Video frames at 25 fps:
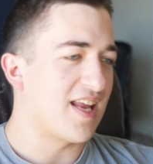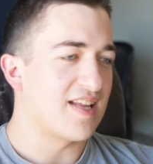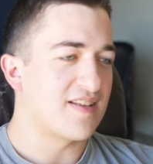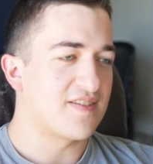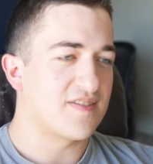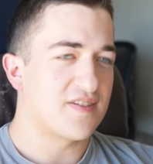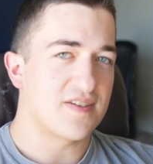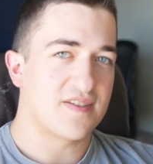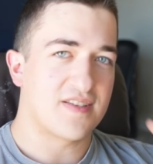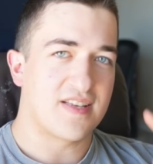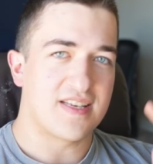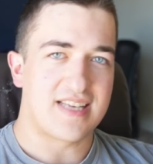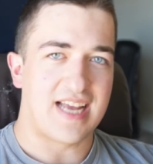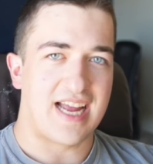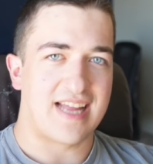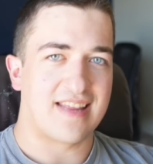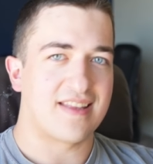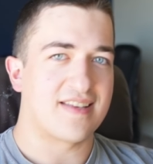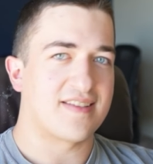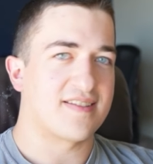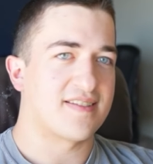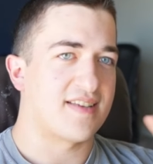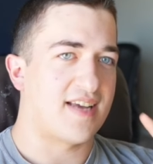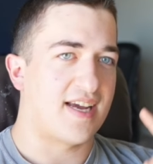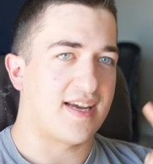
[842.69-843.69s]
it's just this
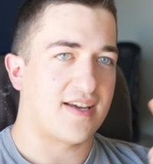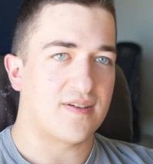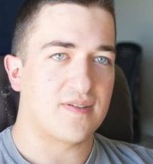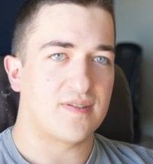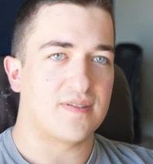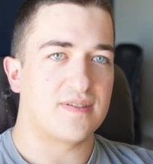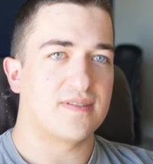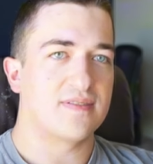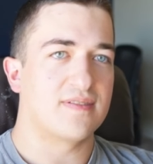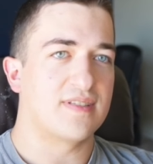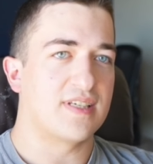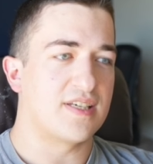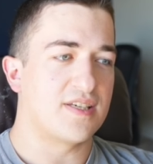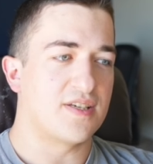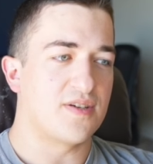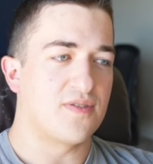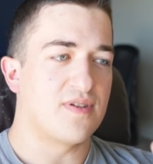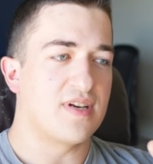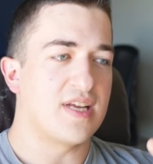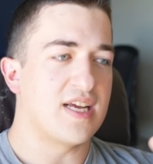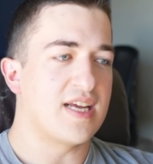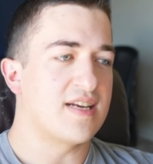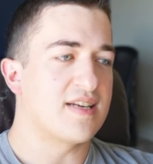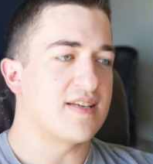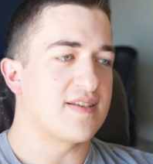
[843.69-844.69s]
endless cycle that you
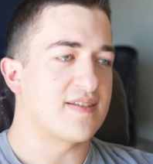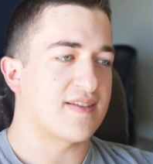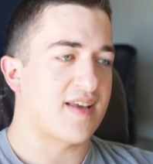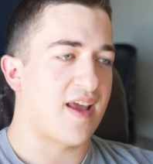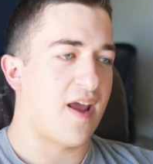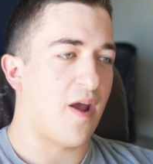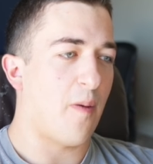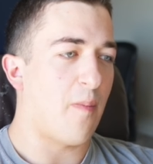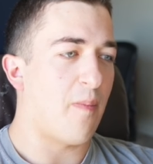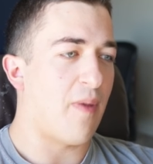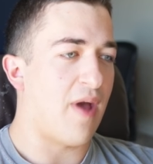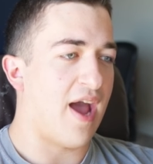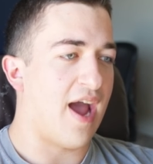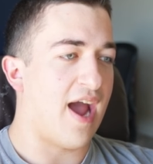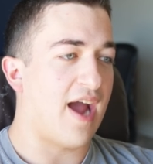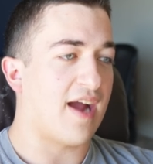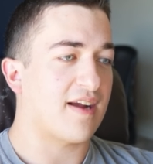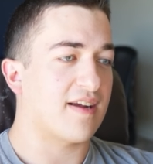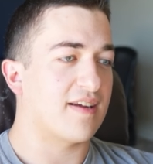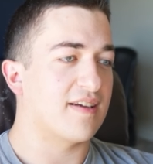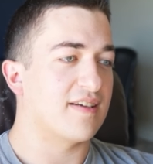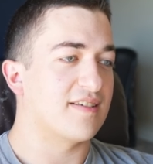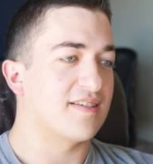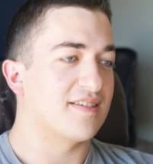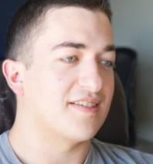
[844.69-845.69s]
need to scale
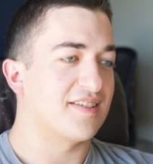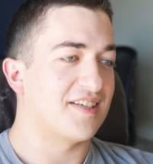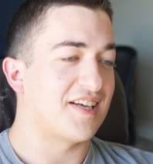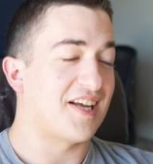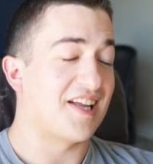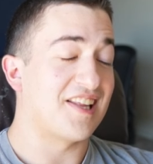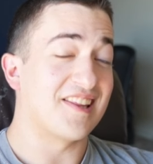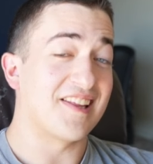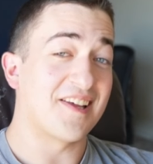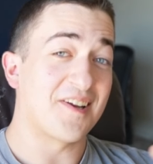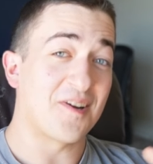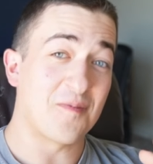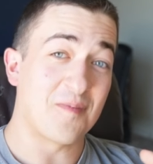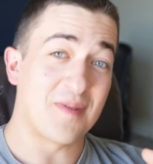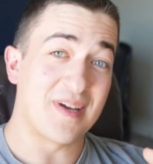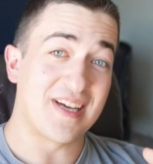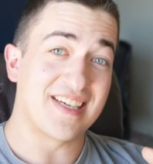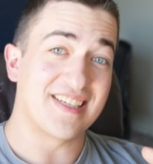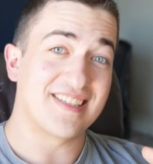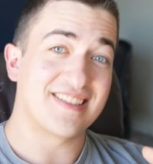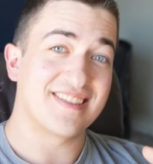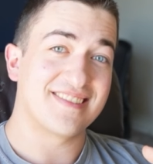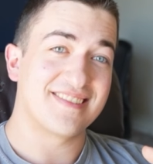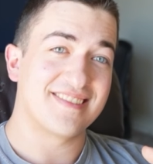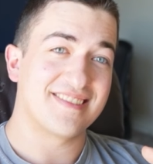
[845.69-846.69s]
back a little
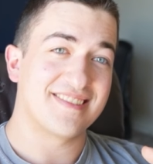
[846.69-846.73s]
bit